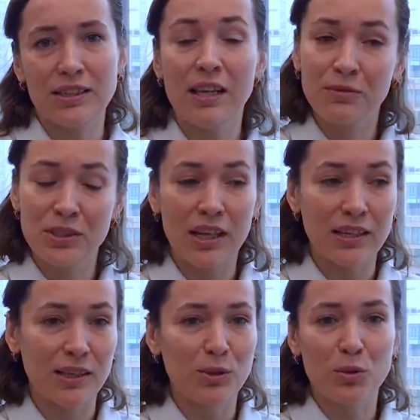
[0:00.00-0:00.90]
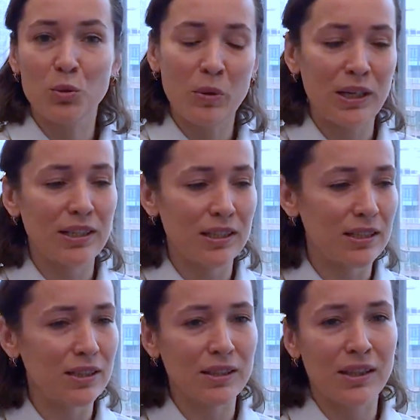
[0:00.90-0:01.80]
self-studying, don't wait
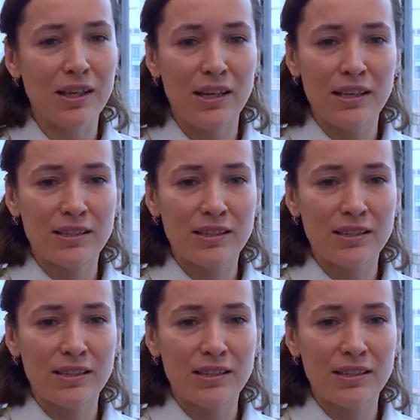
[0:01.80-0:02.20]
until